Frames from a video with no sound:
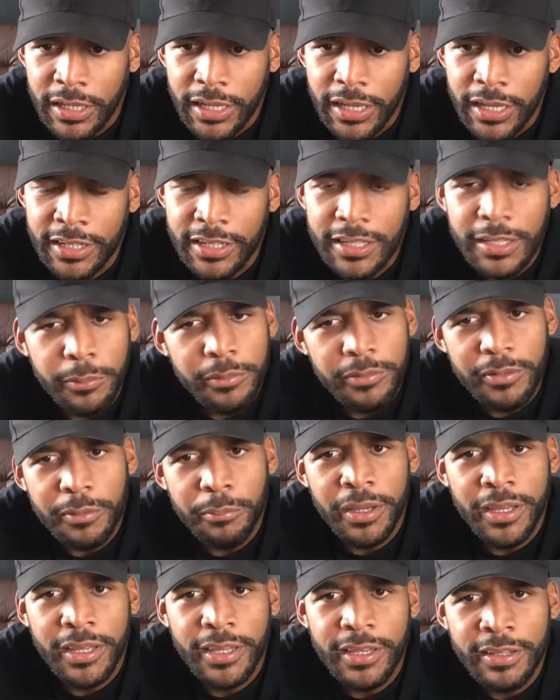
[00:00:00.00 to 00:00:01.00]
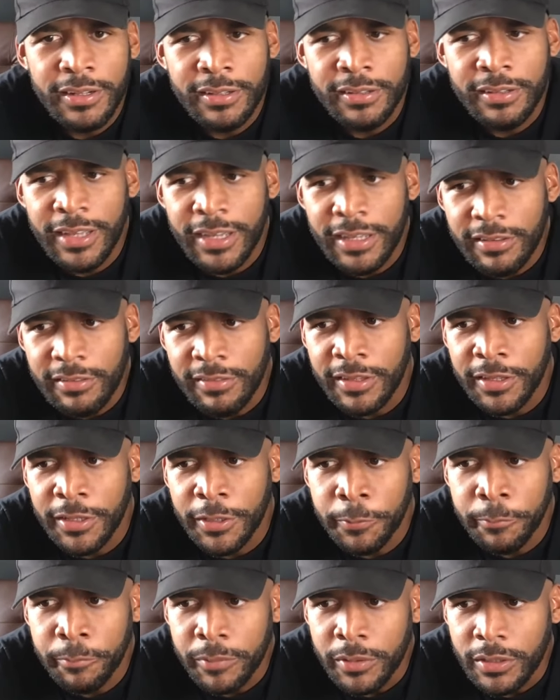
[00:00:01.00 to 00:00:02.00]
And he was in my head a lot
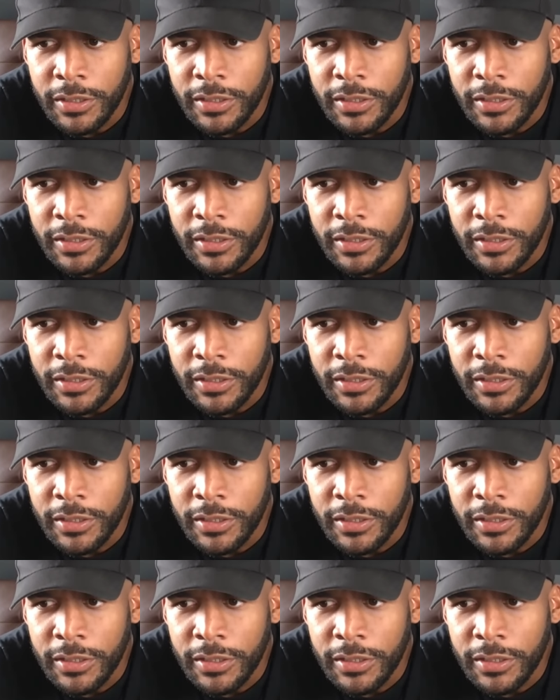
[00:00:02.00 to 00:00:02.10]
saying,